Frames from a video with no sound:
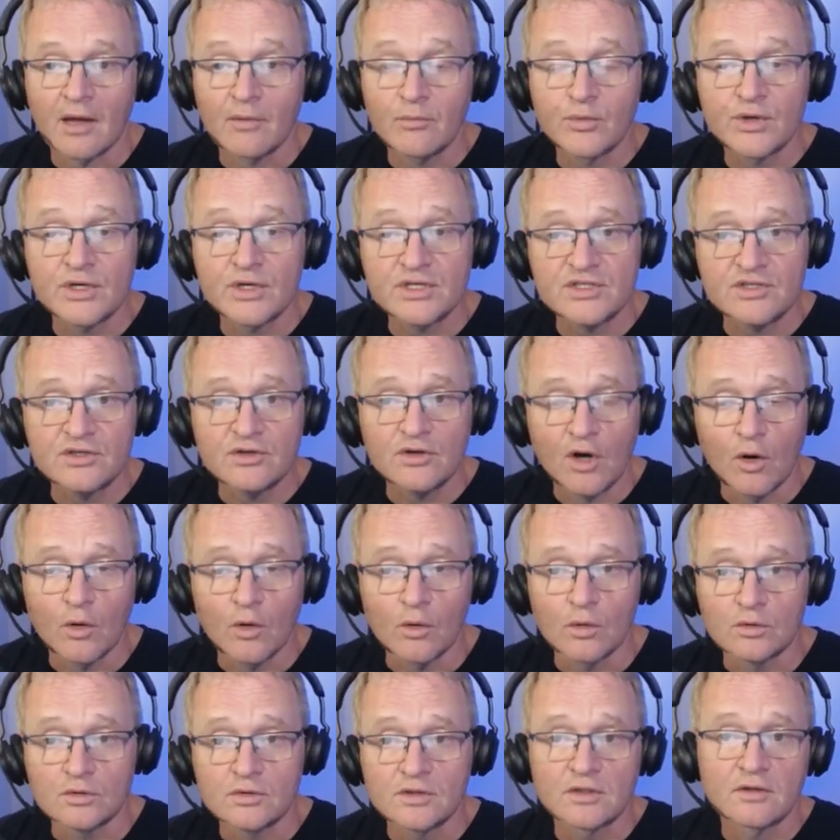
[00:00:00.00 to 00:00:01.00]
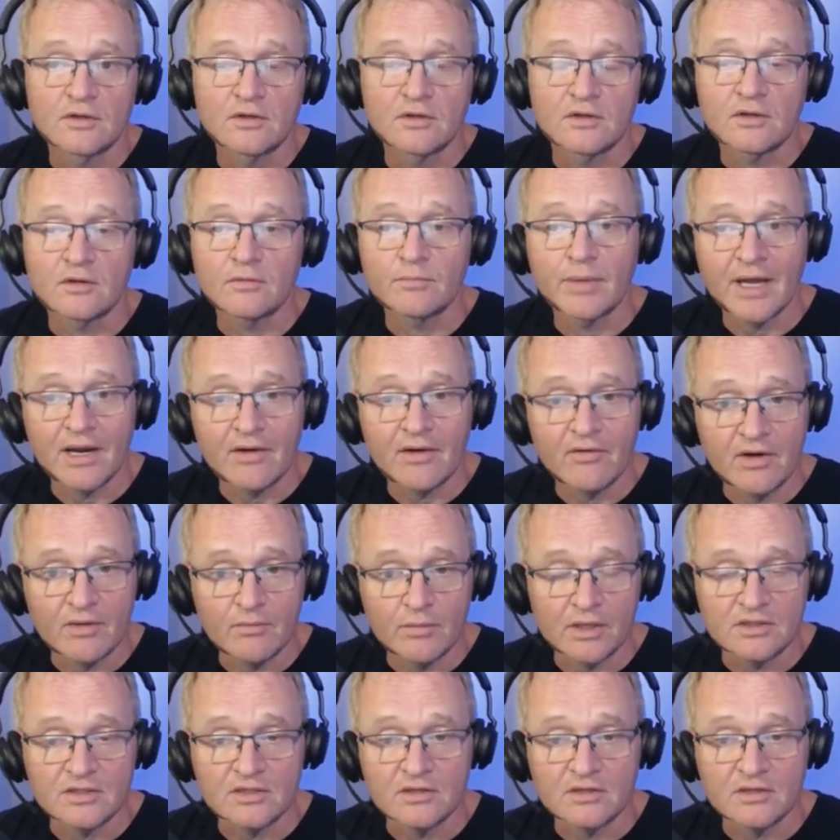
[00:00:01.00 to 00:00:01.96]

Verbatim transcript: press and hold the pairing button